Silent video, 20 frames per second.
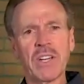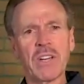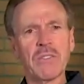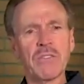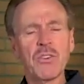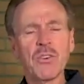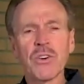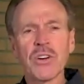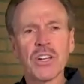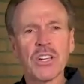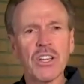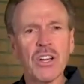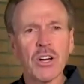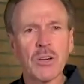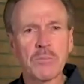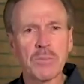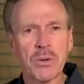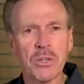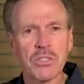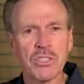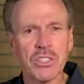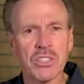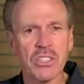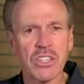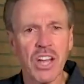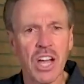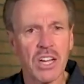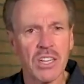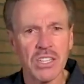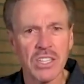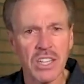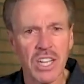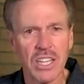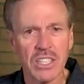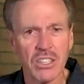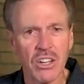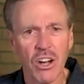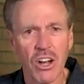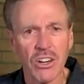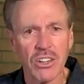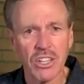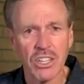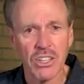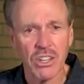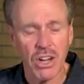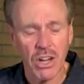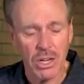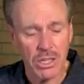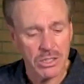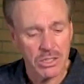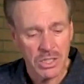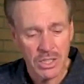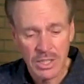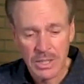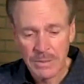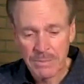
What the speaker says: If you're a young person not yet gone to college,